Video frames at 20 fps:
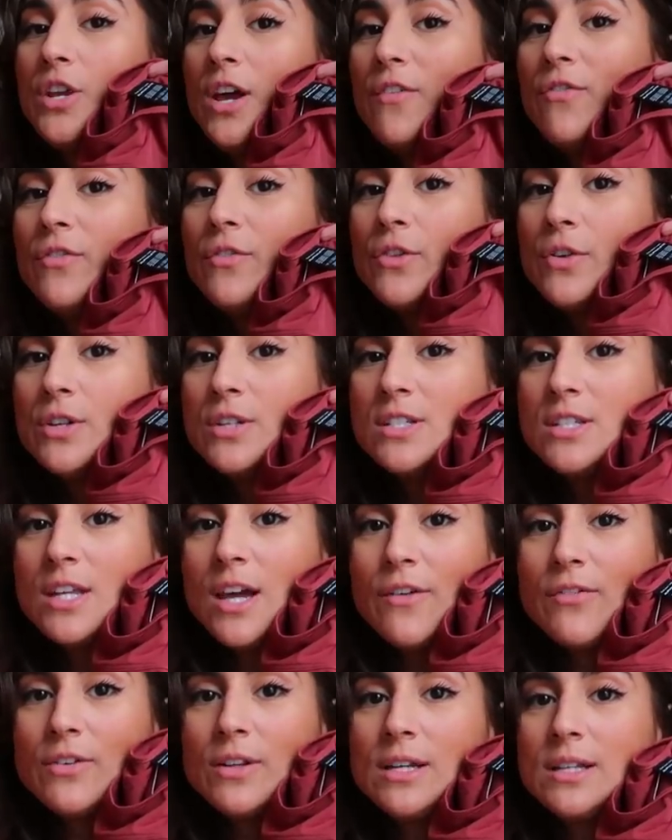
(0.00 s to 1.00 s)
def there's
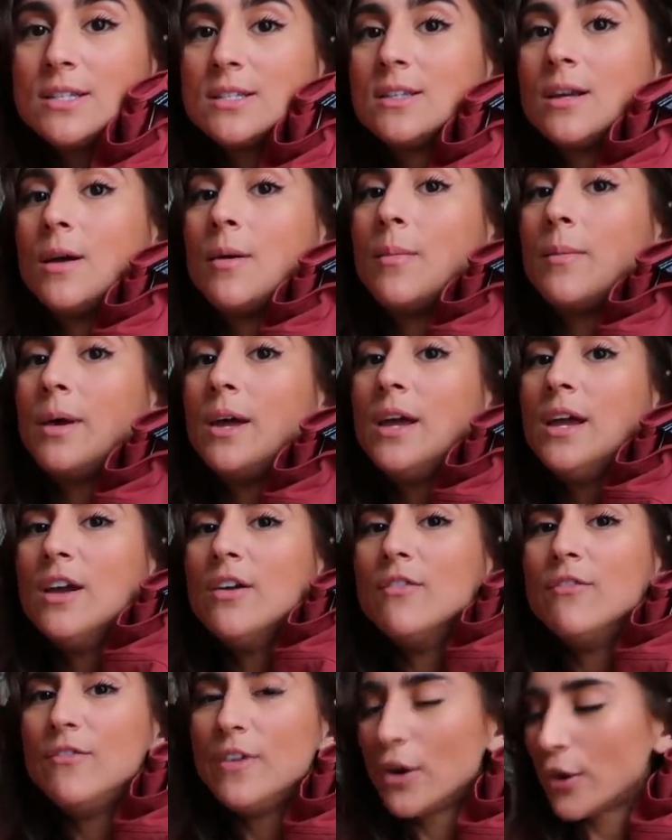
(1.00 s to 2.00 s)
definitely definitely some
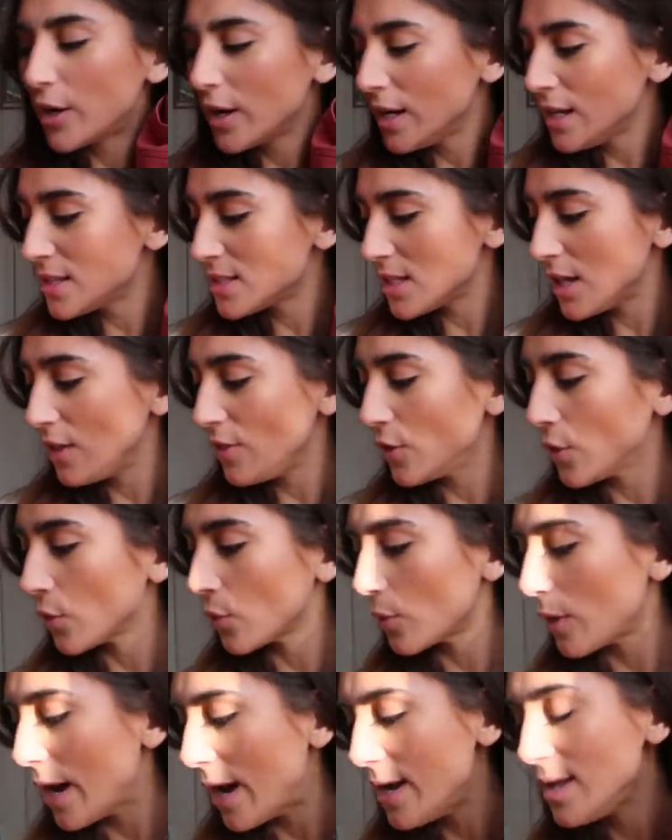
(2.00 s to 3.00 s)
variance in the
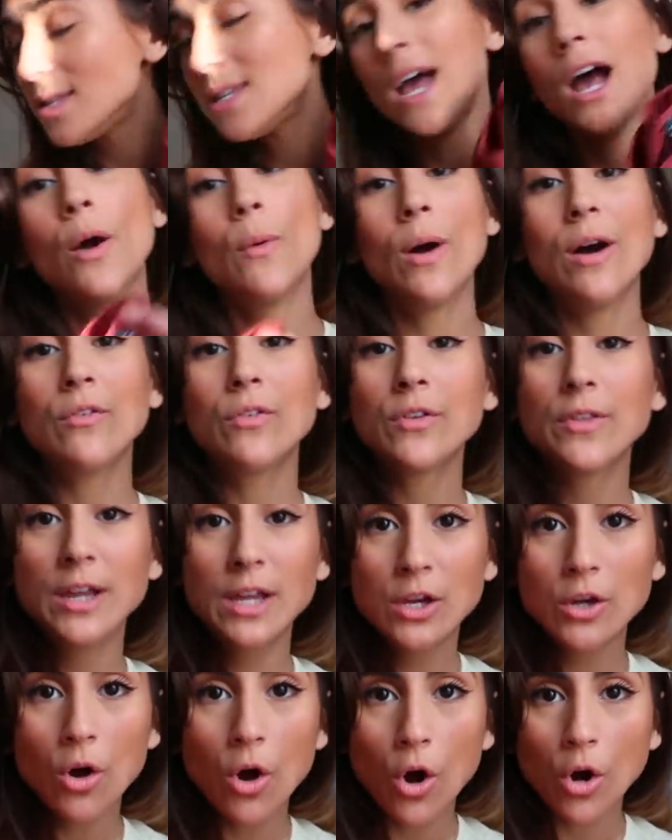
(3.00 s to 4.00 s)
reds however
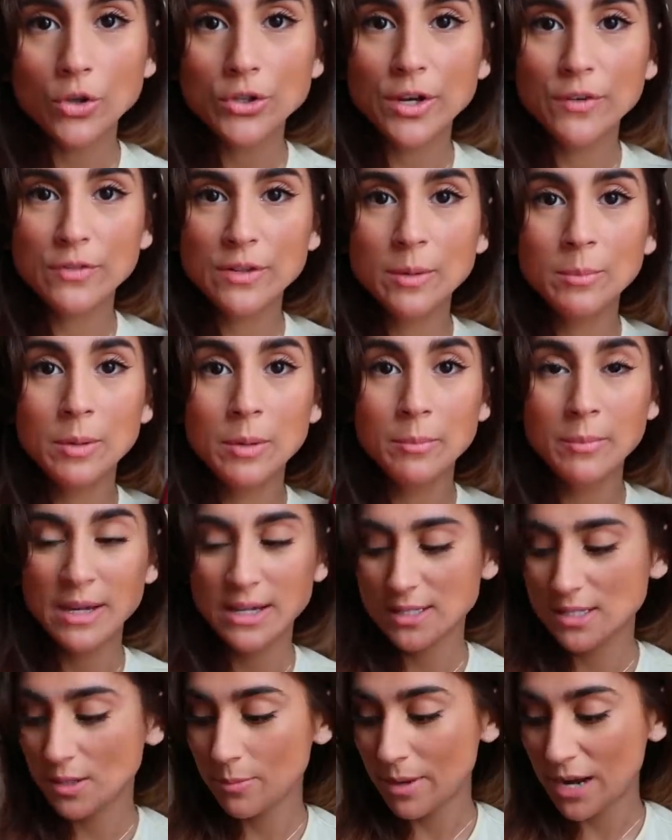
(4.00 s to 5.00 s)
they could all definitely be
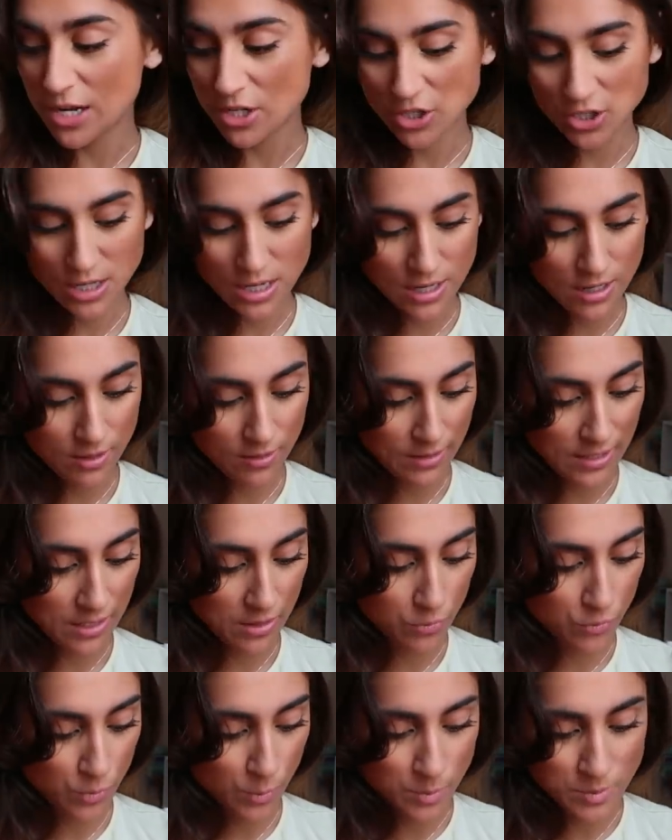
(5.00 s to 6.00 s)
mixed and matched and
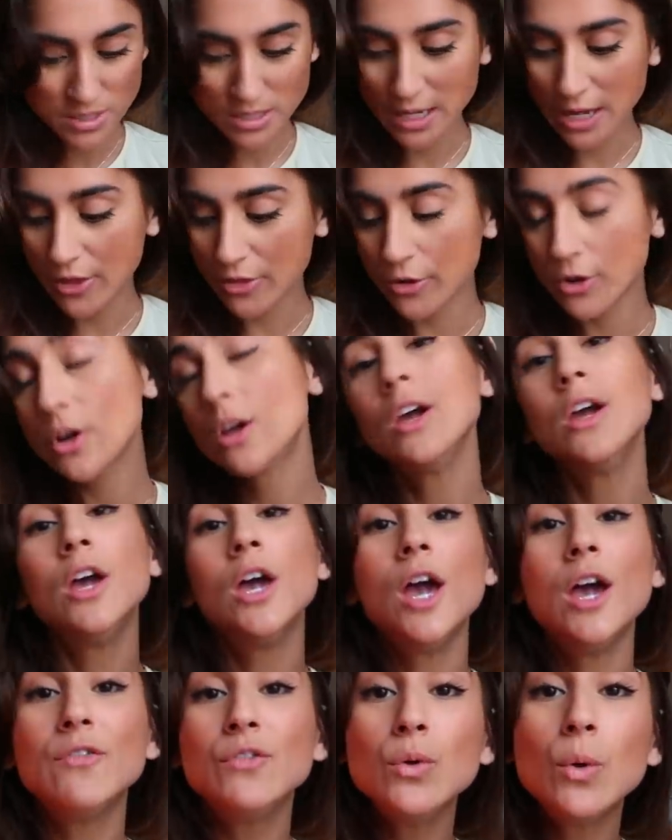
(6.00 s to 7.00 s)
like grouped together
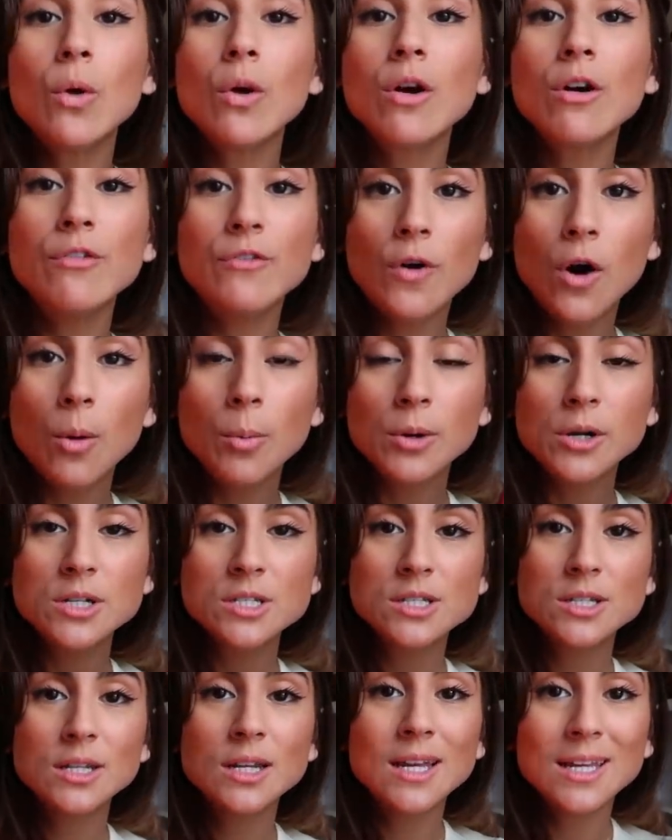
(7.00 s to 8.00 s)
if you are a fall
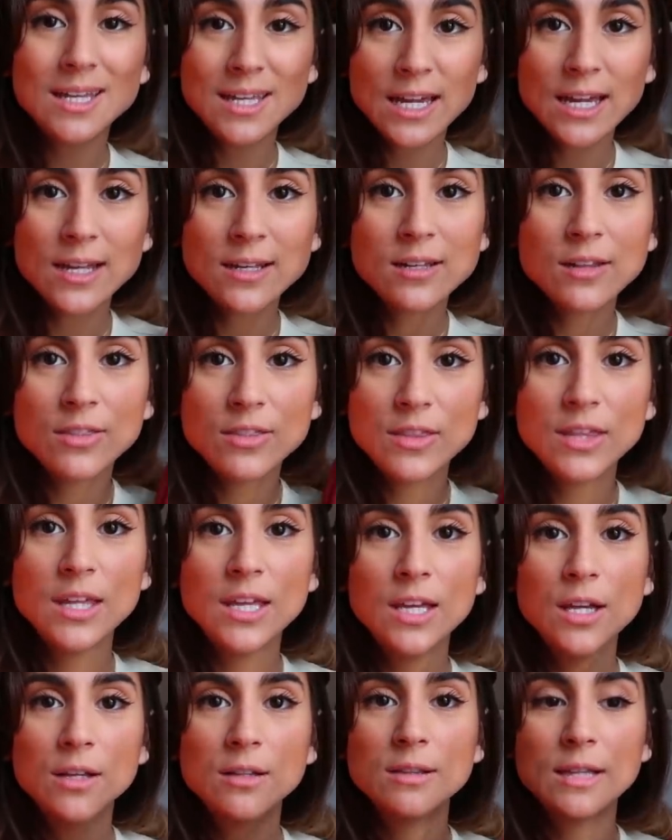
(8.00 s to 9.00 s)
person get
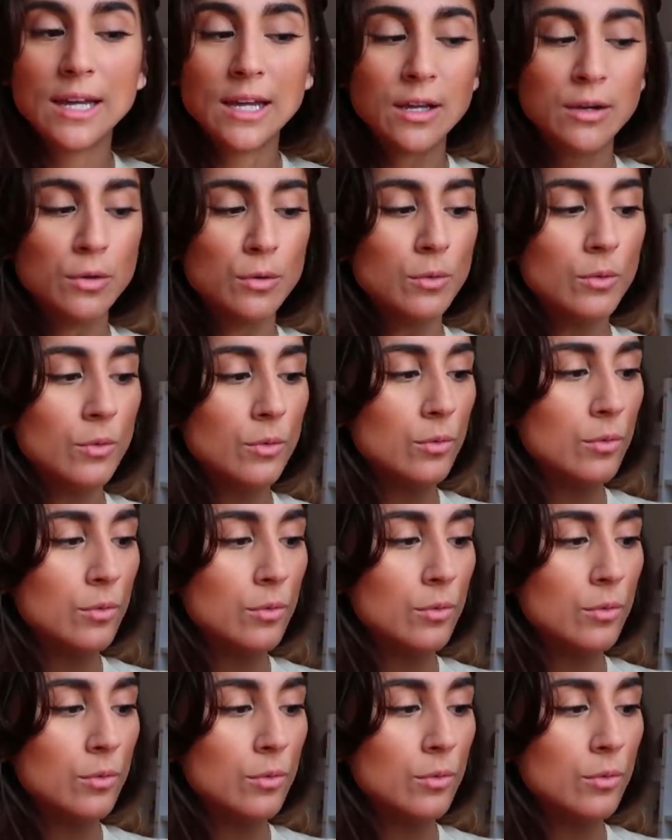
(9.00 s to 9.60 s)
the like